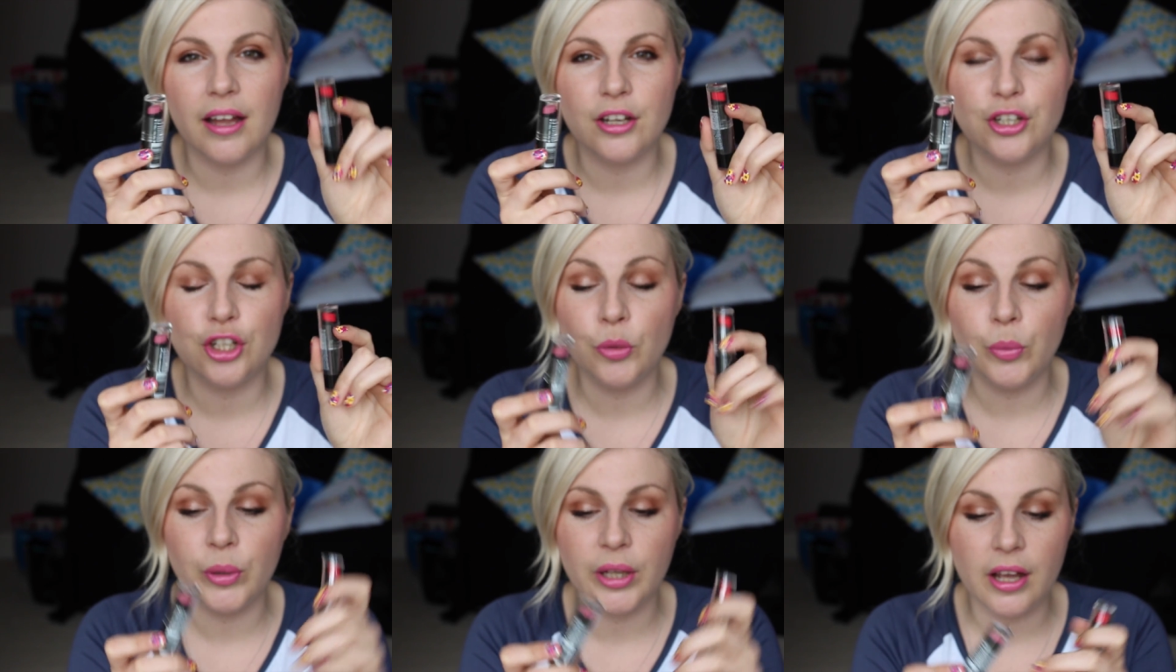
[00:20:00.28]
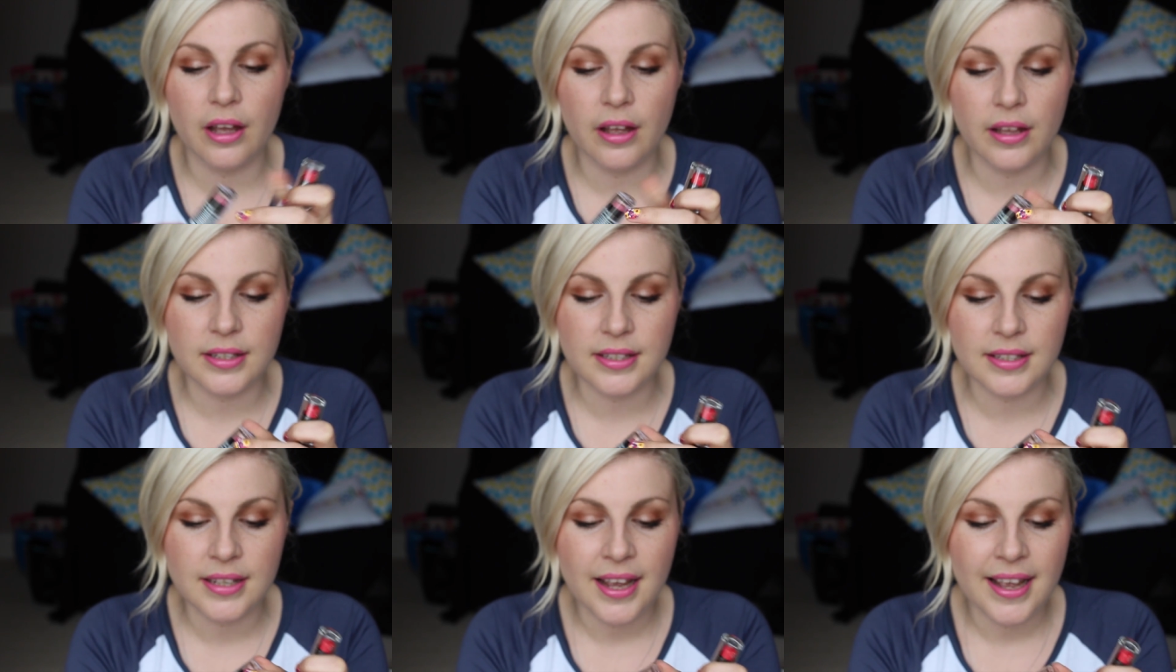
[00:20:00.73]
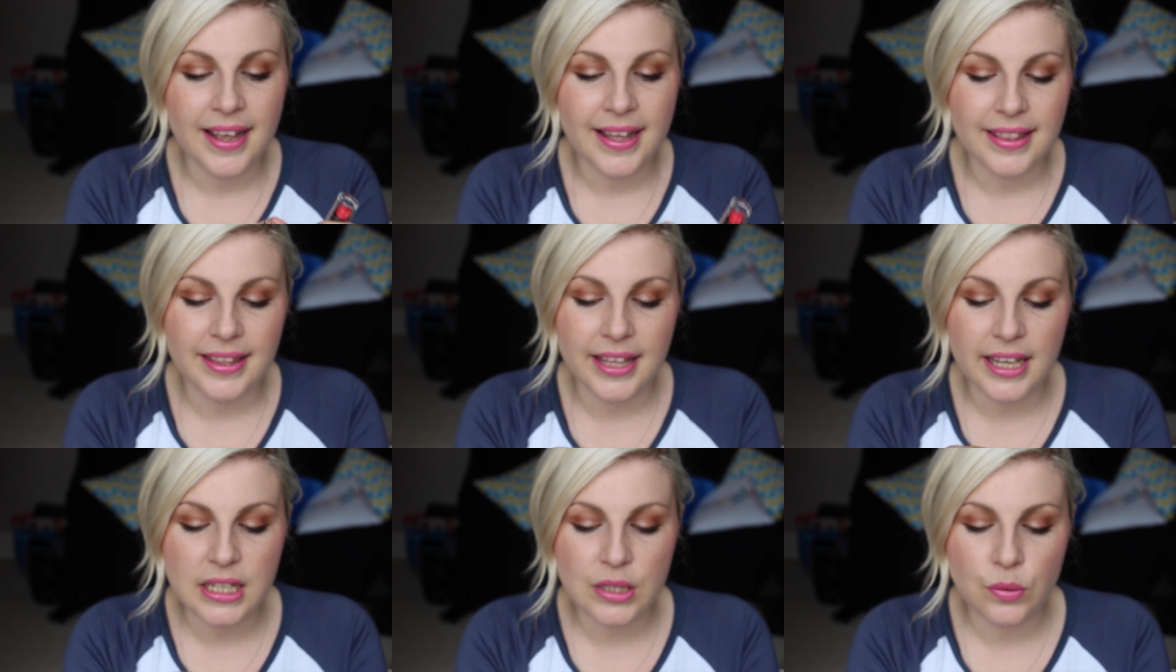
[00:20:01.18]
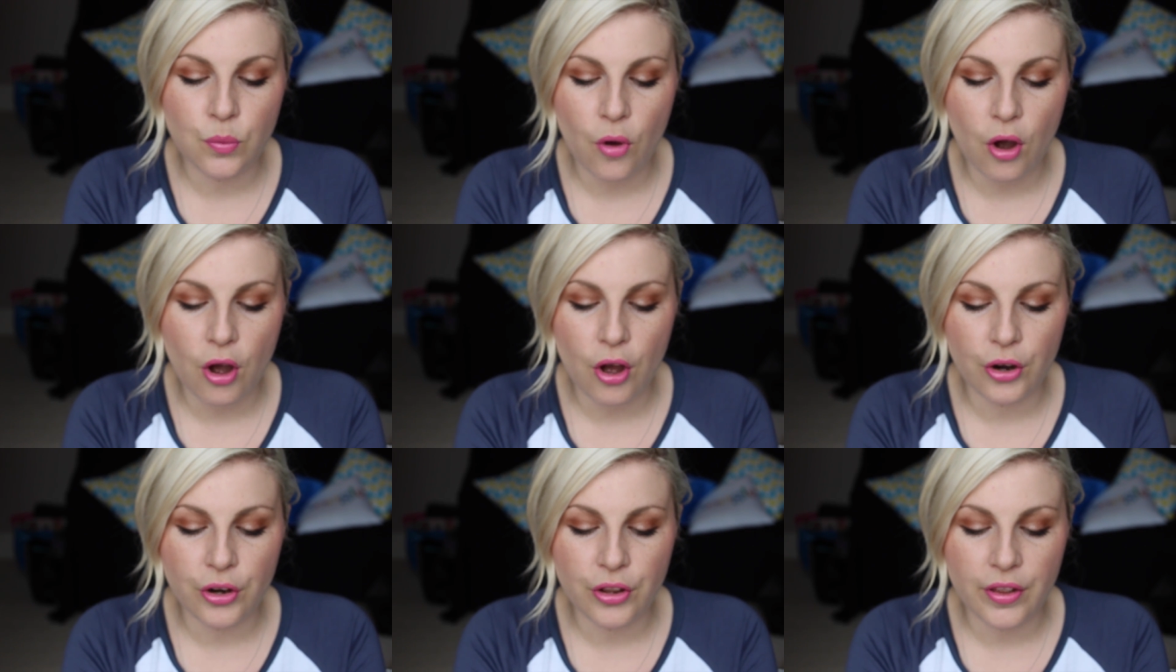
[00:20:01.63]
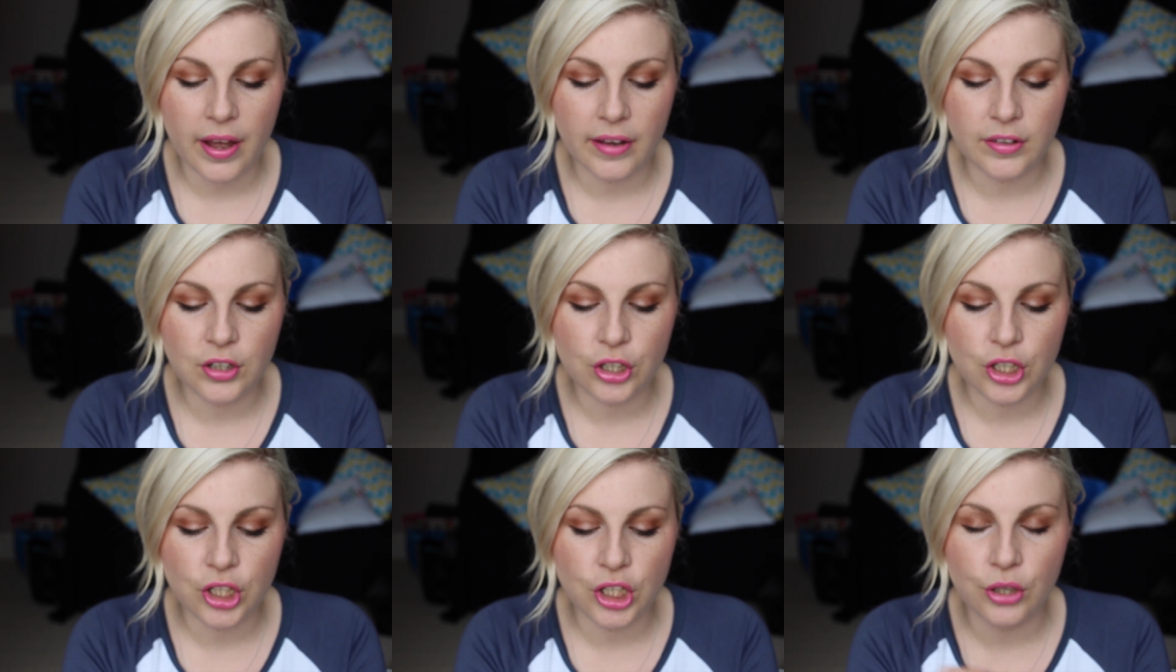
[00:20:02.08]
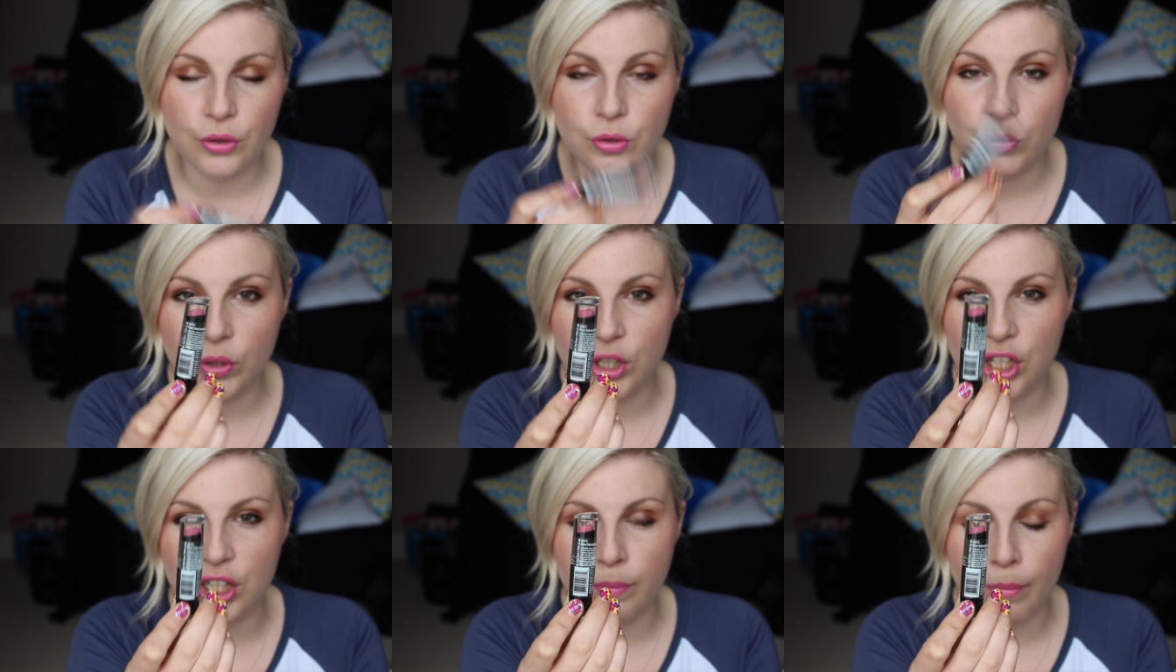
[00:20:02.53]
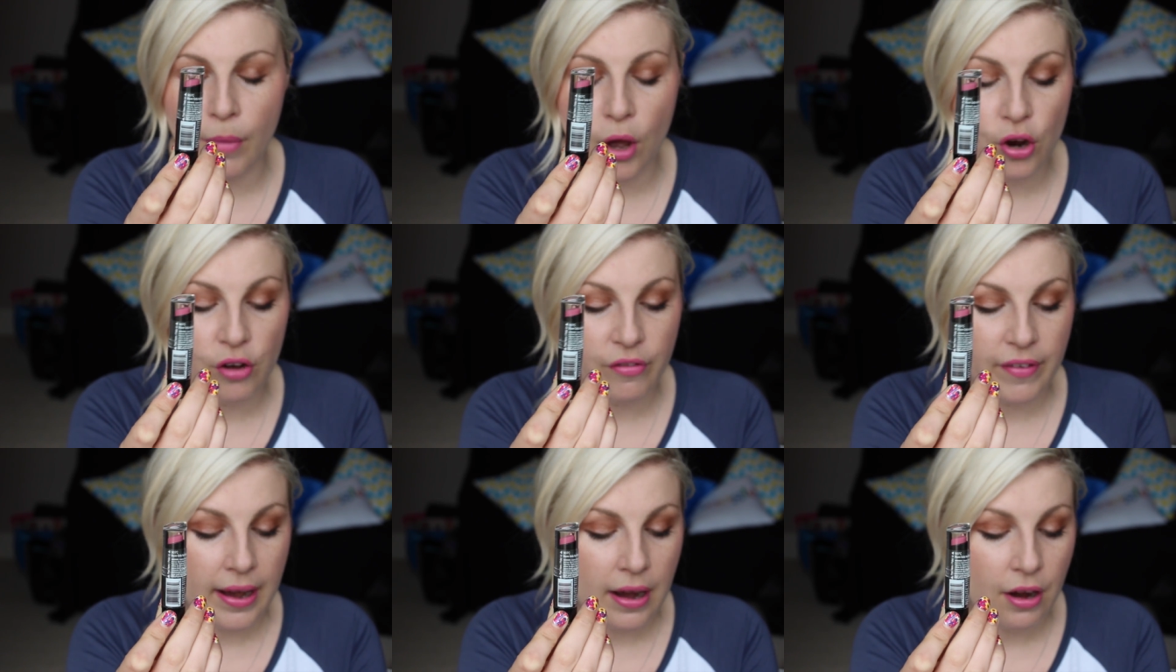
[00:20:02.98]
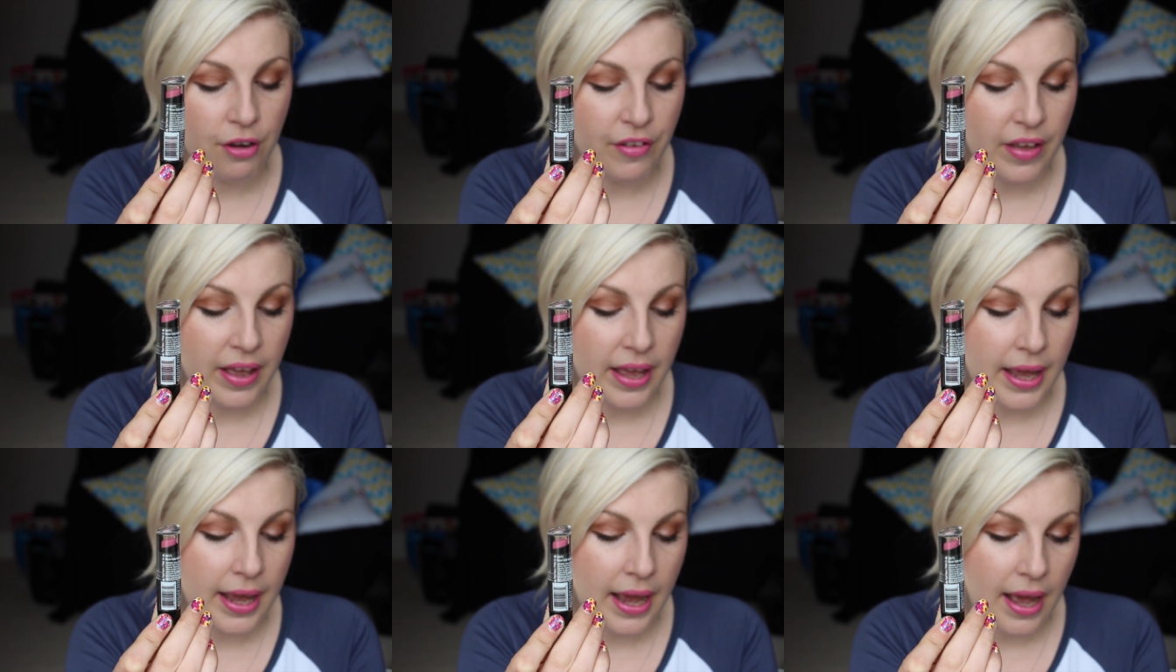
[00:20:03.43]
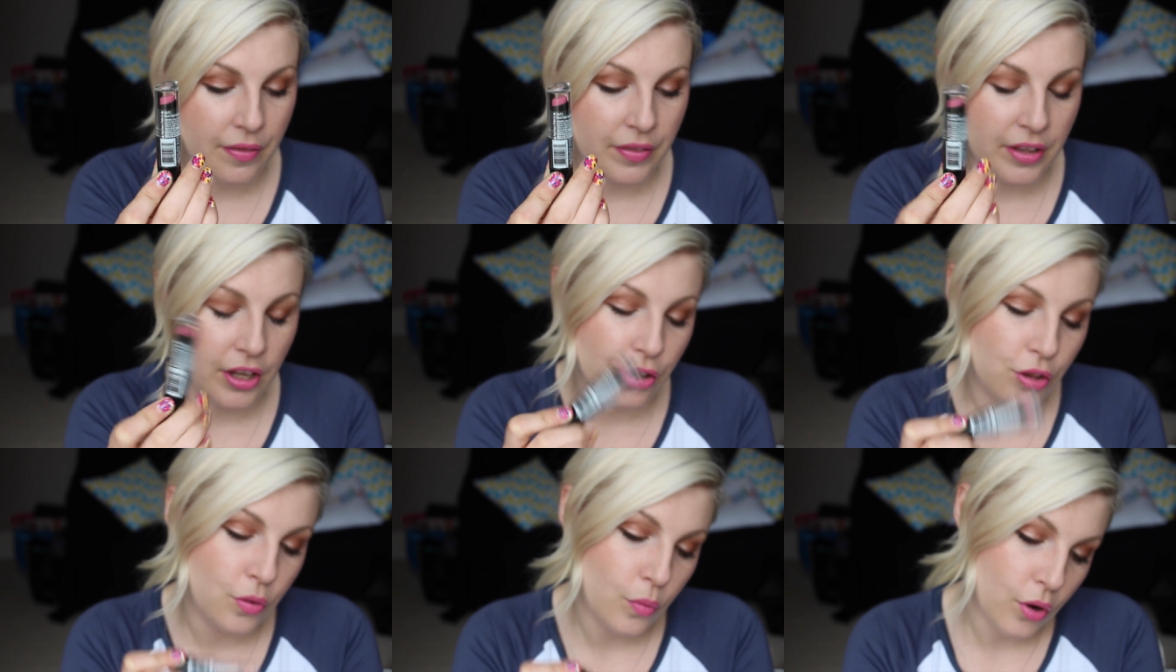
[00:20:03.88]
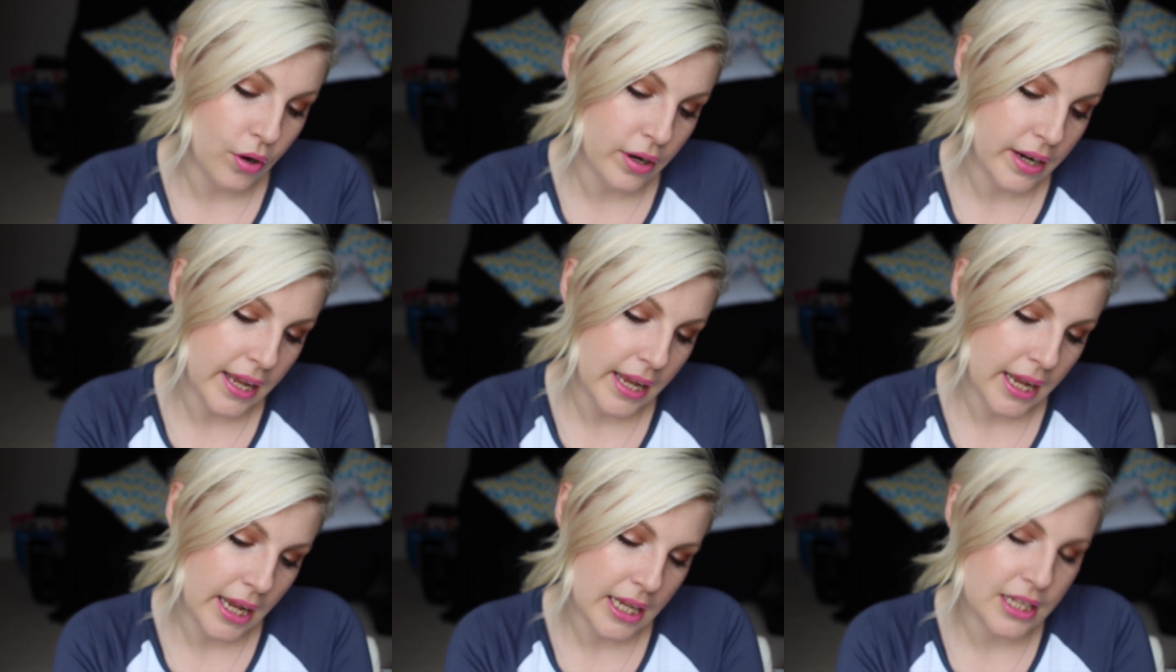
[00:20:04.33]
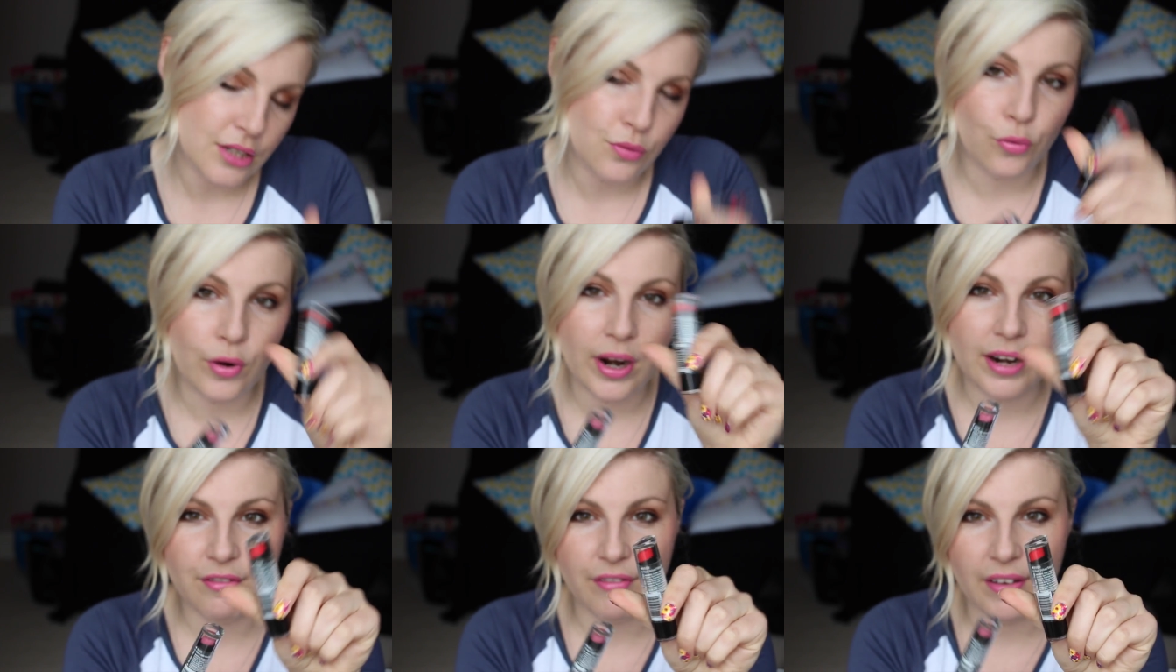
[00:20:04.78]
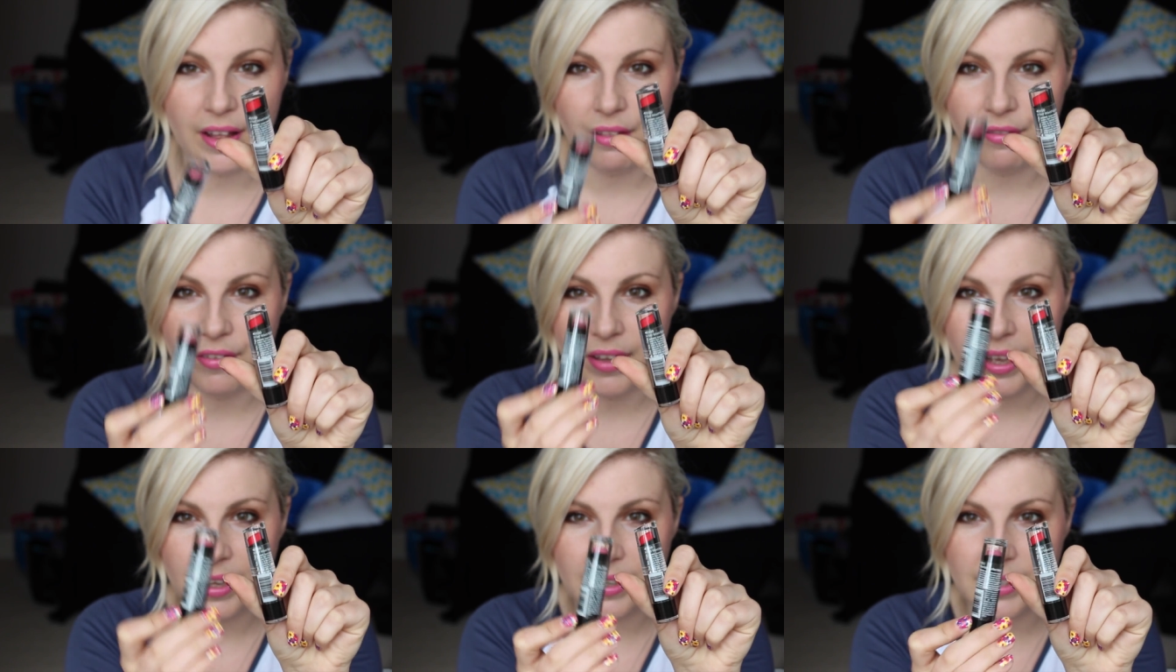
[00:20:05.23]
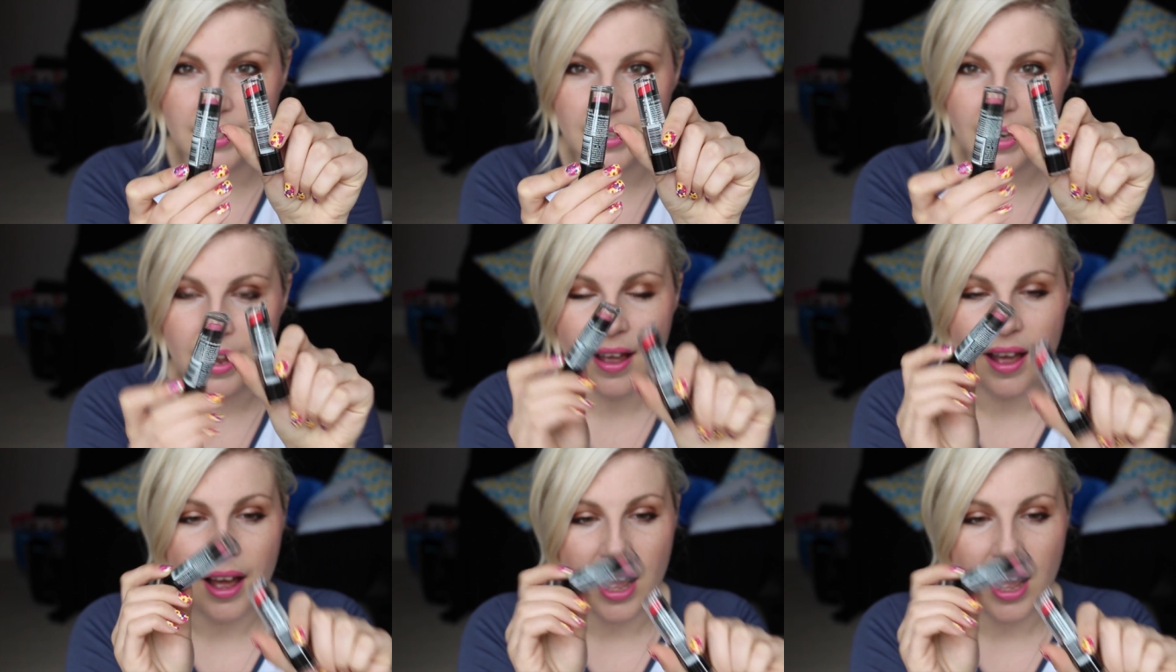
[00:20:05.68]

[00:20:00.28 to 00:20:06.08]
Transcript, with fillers: uh, duplicates this one I just used, which is Mauve out of here, and the other one is Red Velvet.